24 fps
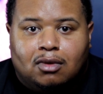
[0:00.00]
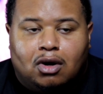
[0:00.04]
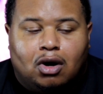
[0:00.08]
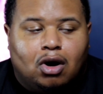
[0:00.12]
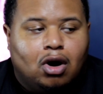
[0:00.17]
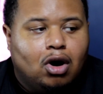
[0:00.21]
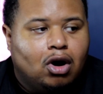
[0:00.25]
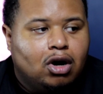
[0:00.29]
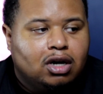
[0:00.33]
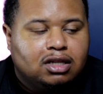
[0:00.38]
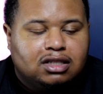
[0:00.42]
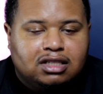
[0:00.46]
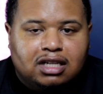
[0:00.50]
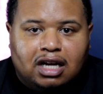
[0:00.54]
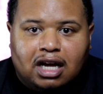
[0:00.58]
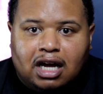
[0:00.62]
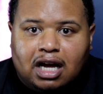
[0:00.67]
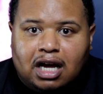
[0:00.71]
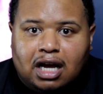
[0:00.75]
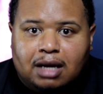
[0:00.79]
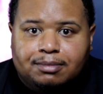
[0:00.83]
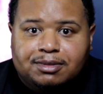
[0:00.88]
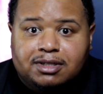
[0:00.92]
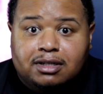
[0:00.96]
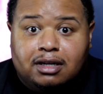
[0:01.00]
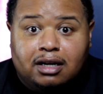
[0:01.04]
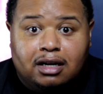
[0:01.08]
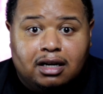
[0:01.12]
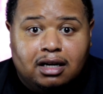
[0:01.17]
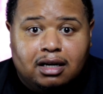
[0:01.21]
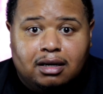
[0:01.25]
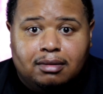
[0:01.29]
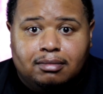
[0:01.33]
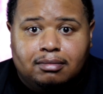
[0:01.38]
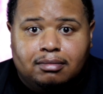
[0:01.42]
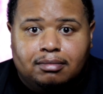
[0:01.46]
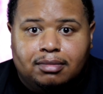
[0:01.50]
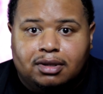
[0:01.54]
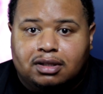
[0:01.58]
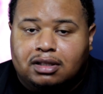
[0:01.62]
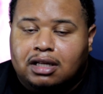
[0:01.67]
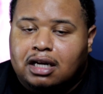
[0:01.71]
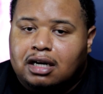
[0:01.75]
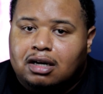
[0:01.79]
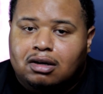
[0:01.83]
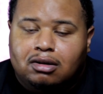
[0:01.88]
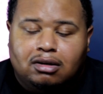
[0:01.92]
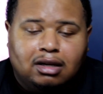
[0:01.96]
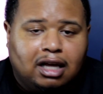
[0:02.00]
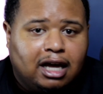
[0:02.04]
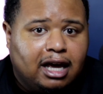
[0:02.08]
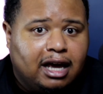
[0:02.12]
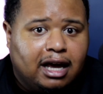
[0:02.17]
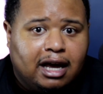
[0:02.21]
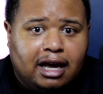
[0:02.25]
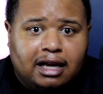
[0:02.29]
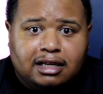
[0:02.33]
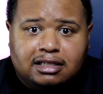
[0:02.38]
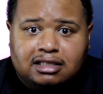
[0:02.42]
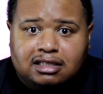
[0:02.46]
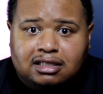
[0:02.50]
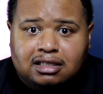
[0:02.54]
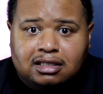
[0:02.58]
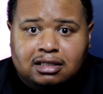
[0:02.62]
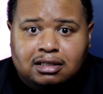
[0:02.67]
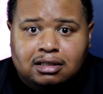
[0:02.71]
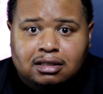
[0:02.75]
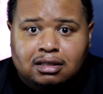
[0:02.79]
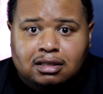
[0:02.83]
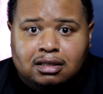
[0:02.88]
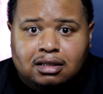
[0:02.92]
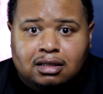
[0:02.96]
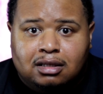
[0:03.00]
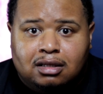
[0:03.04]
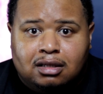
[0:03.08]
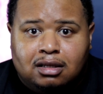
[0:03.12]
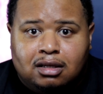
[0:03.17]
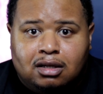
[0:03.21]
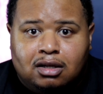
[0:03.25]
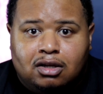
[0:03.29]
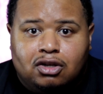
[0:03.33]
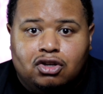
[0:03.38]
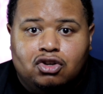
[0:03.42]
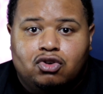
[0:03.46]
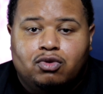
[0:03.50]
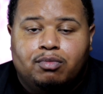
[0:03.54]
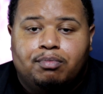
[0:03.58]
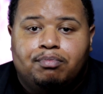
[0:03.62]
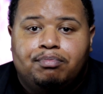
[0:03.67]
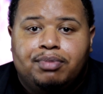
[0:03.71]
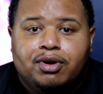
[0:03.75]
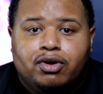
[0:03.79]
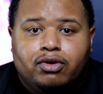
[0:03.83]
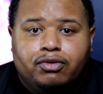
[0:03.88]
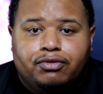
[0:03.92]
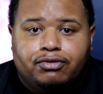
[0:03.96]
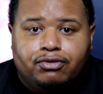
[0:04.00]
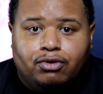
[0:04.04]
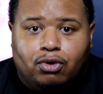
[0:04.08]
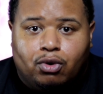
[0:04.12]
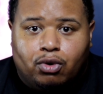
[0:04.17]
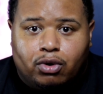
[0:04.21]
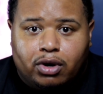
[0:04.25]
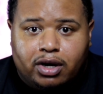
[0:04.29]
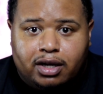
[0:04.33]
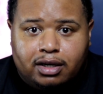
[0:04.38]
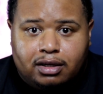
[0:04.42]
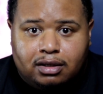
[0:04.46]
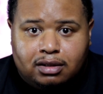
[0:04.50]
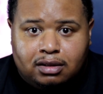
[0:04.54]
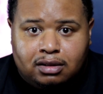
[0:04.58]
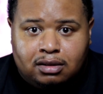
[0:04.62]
Hard times come, but they don't last. You built for it.